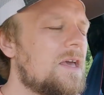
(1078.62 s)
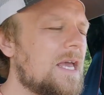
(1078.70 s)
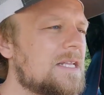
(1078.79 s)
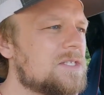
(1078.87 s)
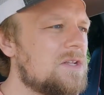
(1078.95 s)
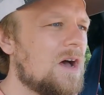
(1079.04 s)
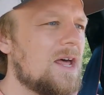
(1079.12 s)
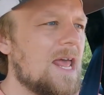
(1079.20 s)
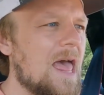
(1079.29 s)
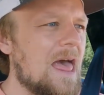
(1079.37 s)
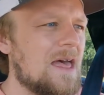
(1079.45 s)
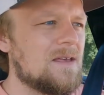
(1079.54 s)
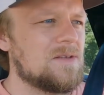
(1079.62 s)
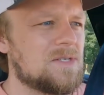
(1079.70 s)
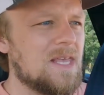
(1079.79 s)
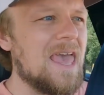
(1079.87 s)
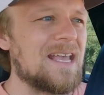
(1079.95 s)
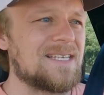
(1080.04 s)
It's not
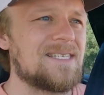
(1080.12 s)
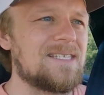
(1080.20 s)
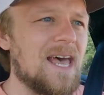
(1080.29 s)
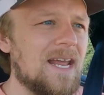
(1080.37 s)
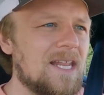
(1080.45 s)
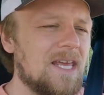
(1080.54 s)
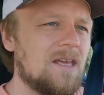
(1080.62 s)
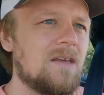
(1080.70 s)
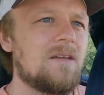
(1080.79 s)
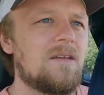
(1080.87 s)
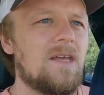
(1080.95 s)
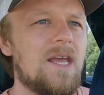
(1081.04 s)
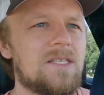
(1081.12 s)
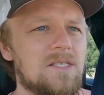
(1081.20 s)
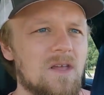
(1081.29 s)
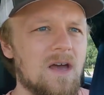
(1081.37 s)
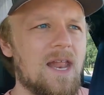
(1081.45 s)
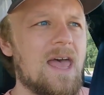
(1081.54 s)
as exciting. It's
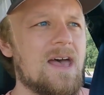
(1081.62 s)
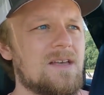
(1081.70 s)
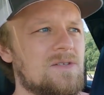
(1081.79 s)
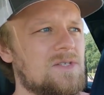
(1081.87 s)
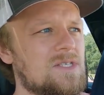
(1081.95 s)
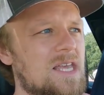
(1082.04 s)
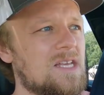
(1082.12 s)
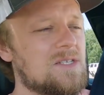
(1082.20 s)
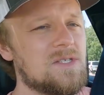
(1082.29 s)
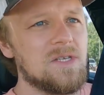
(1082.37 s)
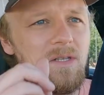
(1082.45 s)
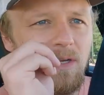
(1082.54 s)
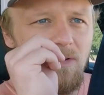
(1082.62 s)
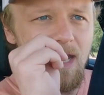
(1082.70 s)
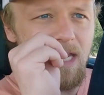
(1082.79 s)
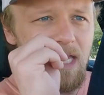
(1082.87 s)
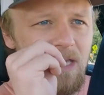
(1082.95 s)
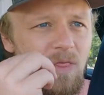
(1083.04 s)
not as
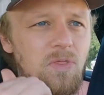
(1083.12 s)
exhilarating,